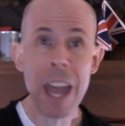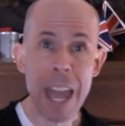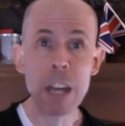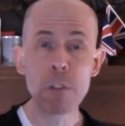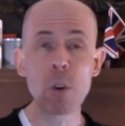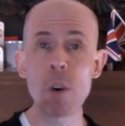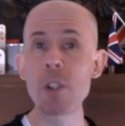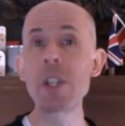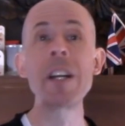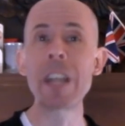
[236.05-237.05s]
and of
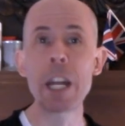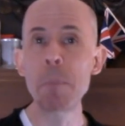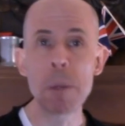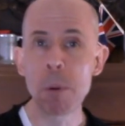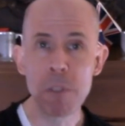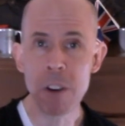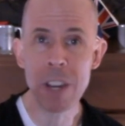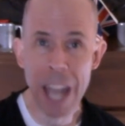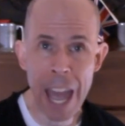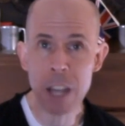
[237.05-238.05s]
course, getting people
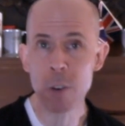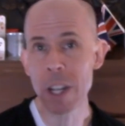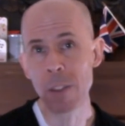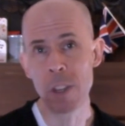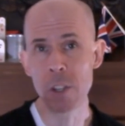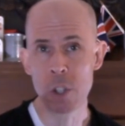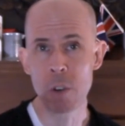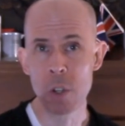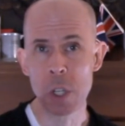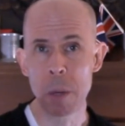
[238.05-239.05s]
very angry at the
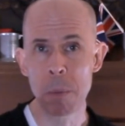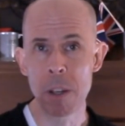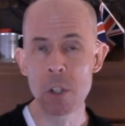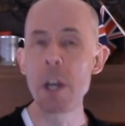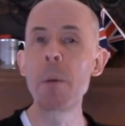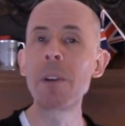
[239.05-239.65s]
insurance companies.